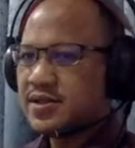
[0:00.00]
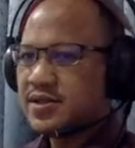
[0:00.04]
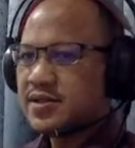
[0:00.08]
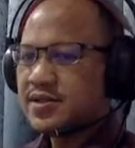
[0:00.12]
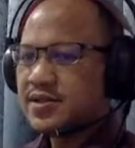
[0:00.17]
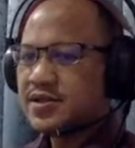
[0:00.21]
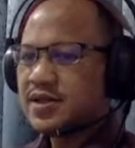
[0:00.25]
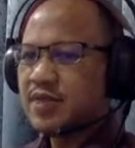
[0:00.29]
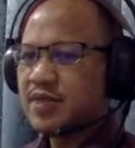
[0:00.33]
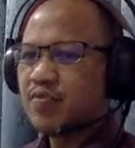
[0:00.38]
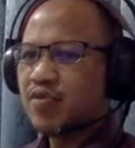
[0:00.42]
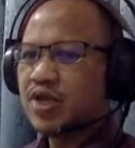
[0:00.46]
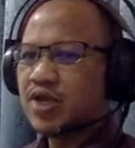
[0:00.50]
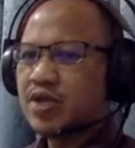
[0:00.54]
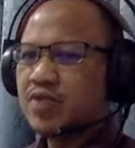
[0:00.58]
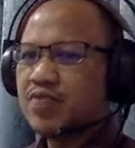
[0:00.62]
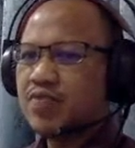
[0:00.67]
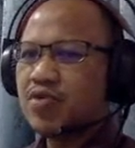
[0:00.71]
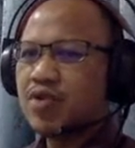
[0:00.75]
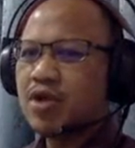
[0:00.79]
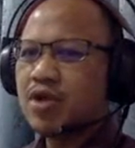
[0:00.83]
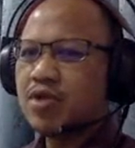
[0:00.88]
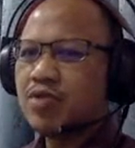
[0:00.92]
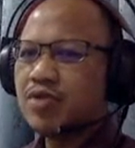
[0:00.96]
Someone who
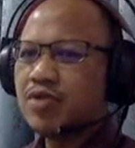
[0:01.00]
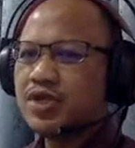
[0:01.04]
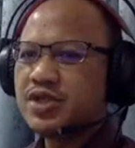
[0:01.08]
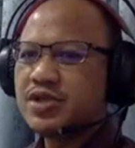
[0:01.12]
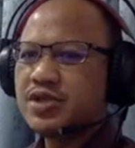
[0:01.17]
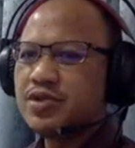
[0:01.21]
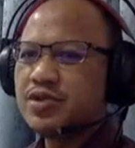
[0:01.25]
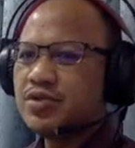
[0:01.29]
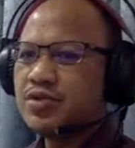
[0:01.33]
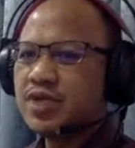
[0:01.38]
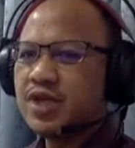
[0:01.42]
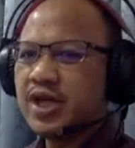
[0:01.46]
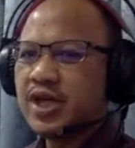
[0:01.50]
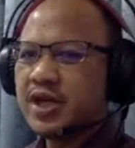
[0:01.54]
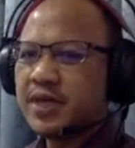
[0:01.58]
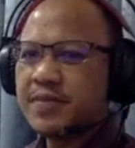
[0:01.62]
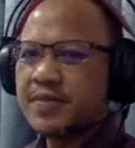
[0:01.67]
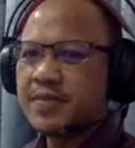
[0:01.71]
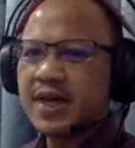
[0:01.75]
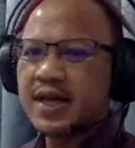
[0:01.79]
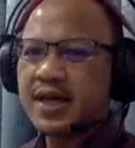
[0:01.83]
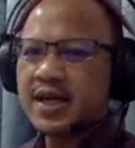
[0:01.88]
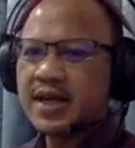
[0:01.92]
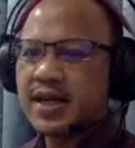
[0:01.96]
always do the
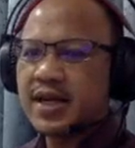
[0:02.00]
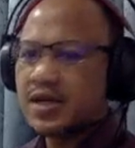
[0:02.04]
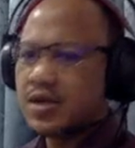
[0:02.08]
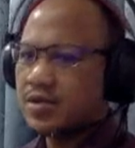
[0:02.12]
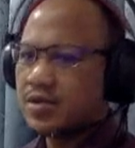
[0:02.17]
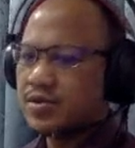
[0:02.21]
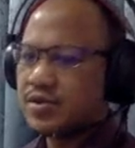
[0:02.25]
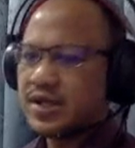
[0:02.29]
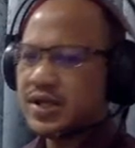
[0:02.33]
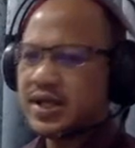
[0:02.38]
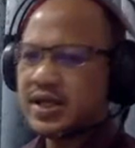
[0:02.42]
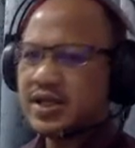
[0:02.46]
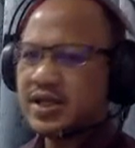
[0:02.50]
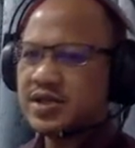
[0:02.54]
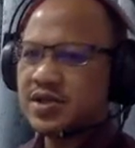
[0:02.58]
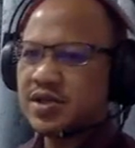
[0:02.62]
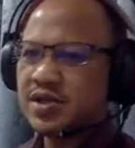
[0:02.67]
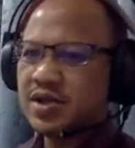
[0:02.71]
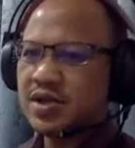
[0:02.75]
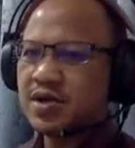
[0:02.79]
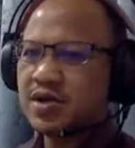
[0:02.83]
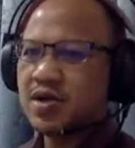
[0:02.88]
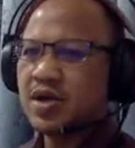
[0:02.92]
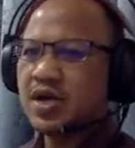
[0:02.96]
ibadah. No, that is
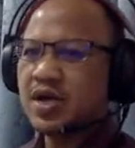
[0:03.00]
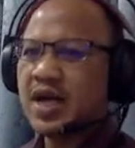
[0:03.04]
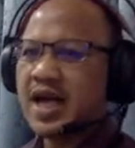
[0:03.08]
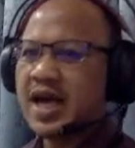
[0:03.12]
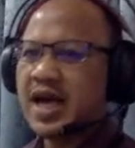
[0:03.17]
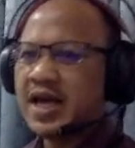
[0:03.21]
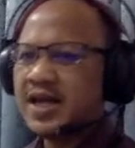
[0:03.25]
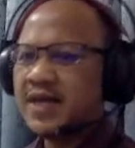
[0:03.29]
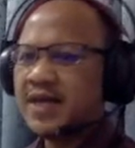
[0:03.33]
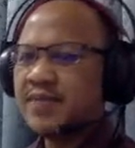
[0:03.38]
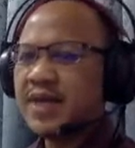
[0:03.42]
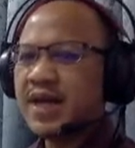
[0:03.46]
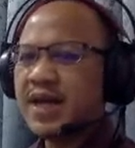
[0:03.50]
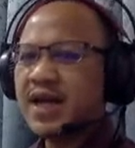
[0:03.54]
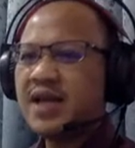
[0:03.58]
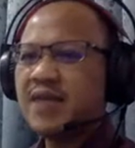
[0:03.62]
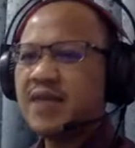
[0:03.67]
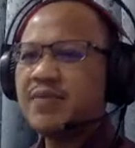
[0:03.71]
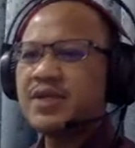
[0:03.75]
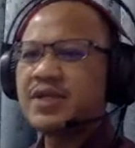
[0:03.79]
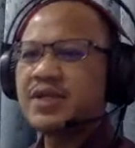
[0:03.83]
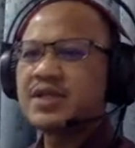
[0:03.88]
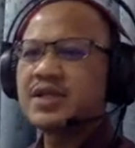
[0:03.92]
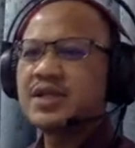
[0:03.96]
not called alim.
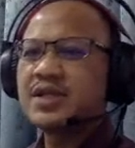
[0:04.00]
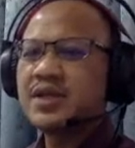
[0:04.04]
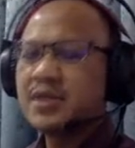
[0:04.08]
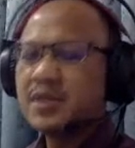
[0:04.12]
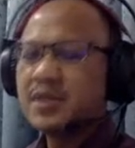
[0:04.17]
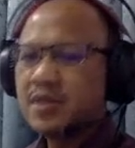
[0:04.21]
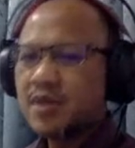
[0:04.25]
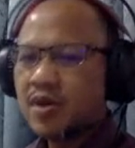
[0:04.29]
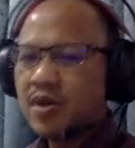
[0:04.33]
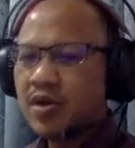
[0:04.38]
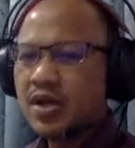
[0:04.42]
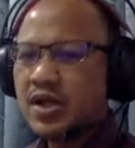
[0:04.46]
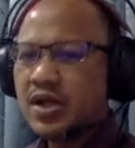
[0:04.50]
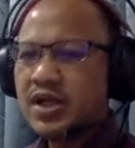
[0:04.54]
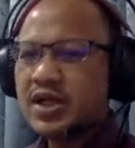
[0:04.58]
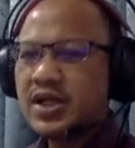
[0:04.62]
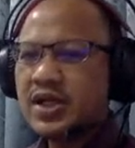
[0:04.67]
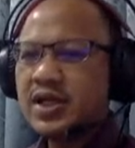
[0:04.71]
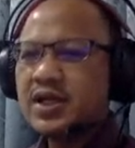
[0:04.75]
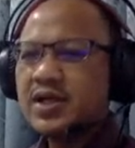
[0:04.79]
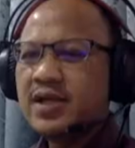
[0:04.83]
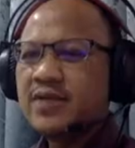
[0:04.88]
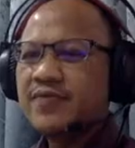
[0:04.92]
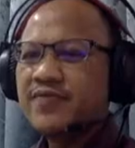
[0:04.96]
Alim is
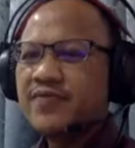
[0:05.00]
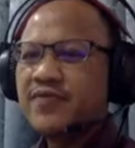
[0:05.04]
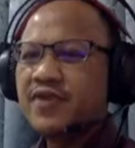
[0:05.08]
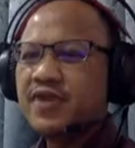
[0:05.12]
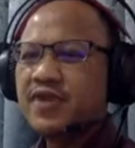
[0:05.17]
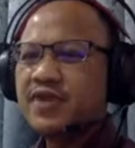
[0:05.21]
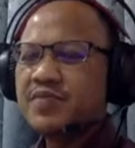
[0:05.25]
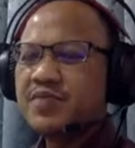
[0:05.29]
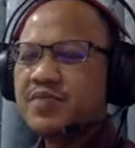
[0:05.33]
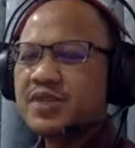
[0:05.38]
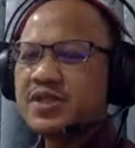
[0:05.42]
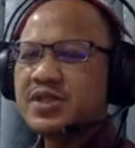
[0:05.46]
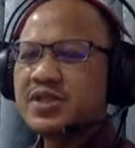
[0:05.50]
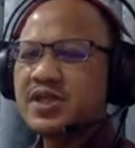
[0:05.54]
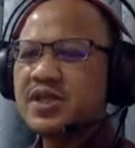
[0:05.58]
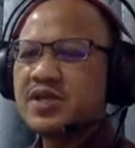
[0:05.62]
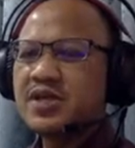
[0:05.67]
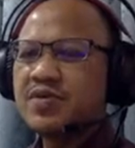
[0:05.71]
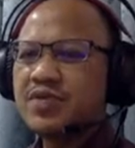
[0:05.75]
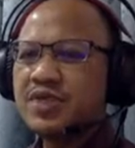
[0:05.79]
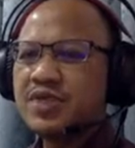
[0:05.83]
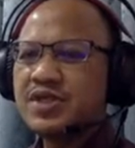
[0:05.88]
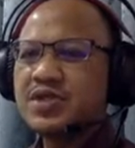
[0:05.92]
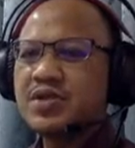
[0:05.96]
only for the person
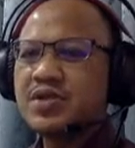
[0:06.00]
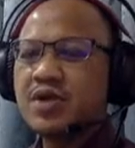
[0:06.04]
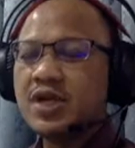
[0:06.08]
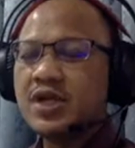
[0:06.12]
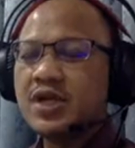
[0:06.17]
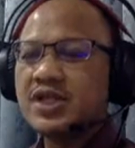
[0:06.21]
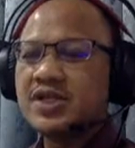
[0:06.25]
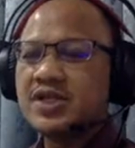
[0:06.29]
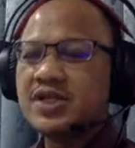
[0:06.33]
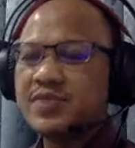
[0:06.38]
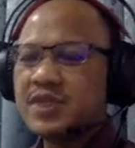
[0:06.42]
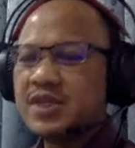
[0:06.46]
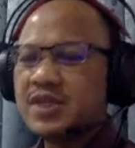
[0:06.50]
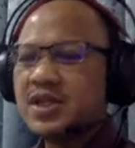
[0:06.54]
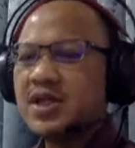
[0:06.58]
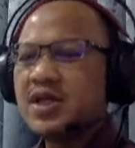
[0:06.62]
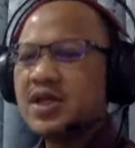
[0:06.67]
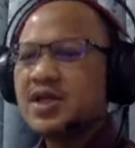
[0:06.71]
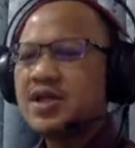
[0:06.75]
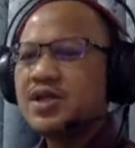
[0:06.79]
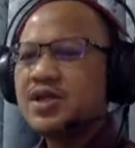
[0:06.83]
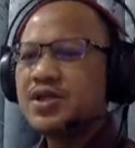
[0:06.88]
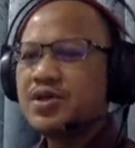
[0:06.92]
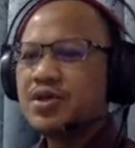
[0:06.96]
who is knowledgeable.
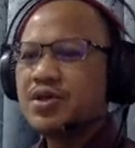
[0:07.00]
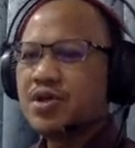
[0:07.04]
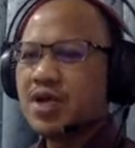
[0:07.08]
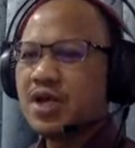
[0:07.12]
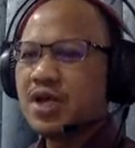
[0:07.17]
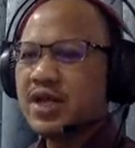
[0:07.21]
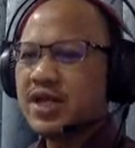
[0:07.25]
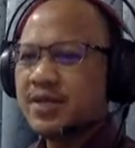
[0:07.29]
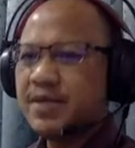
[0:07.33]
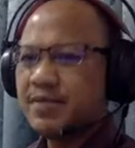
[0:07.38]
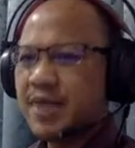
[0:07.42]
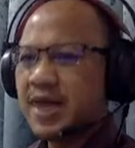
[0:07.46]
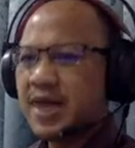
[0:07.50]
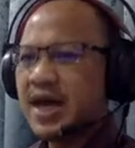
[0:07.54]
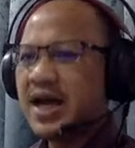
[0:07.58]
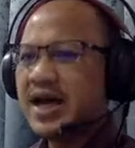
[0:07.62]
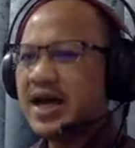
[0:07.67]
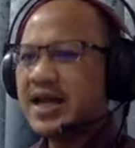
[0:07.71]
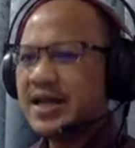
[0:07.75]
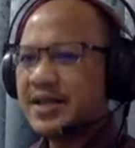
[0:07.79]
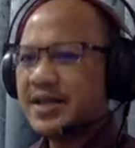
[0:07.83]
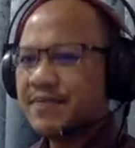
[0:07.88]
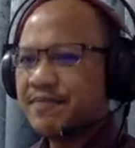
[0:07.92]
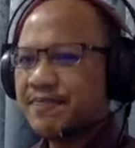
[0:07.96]
You call him
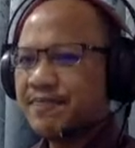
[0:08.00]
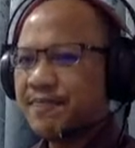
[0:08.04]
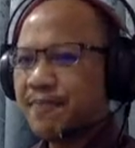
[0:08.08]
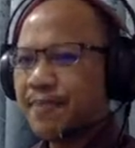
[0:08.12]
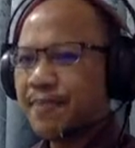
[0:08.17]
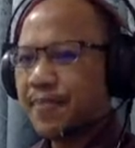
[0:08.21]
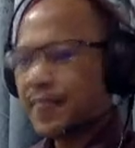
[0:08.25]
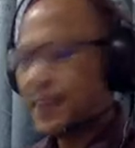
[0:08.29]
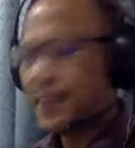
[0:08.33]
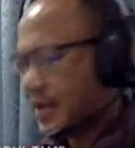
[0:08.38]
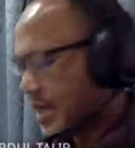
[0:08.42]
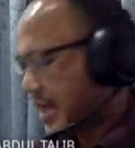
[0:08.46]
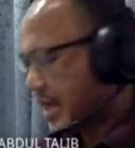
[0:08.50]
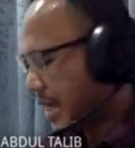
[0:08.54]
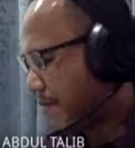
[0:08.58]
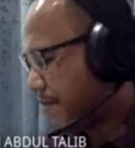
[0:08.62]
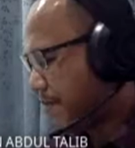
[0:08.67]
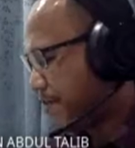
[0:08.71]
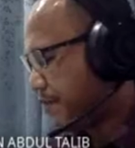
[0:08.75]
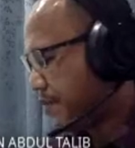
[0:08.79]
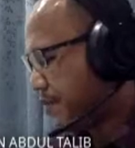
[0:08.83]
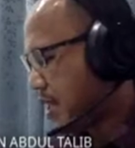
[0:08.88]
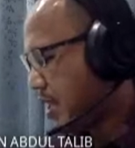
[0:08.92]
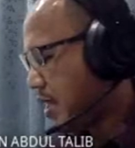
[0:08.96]
alim. Now,
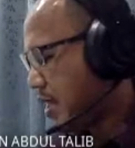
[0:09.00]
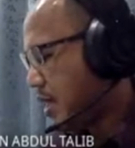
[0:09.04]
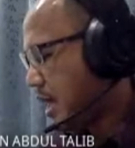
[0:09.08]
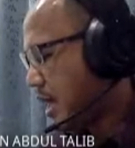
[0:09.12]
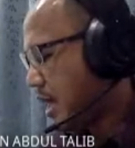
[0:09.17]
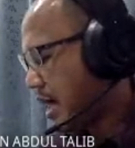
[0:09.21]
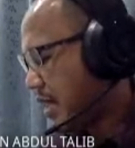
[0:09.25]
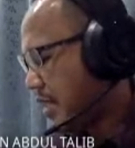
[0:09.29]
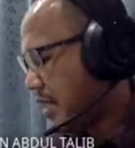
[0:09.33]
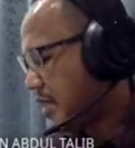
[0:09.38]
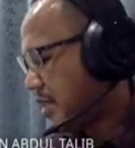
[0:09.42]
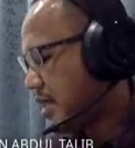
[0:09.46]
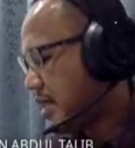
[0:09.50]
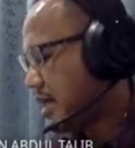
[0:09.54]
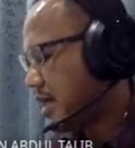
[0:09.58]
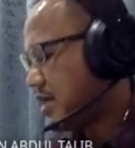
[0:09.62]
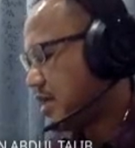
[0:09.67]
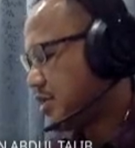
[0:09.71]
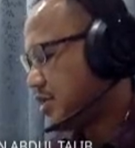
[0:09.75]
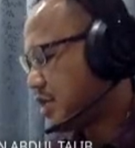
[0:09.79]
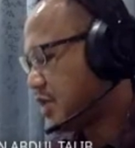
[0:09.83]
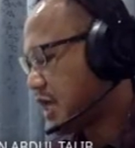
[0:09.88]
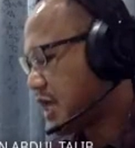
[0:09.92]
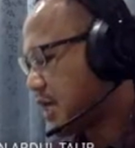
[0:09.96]
anta
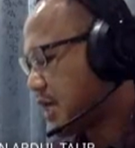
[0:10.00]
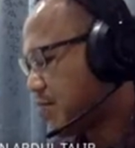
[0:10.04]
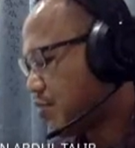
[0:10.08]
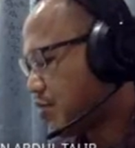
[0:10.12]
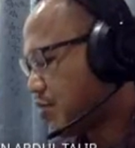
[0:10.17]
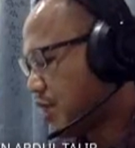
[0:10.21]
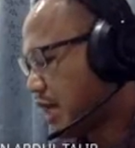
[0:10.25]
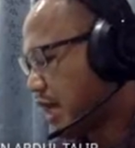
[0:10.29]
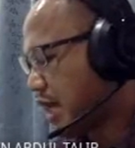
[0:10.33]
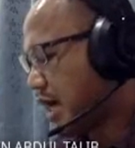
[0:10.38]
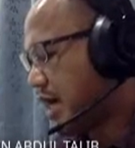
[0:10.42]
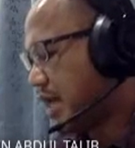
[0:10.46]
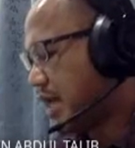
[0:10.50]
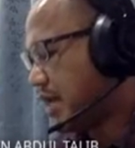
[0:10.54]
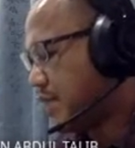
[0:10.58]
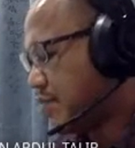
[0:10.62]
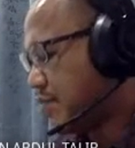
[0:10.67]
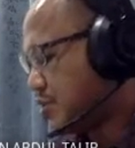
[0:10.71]
shabun alim.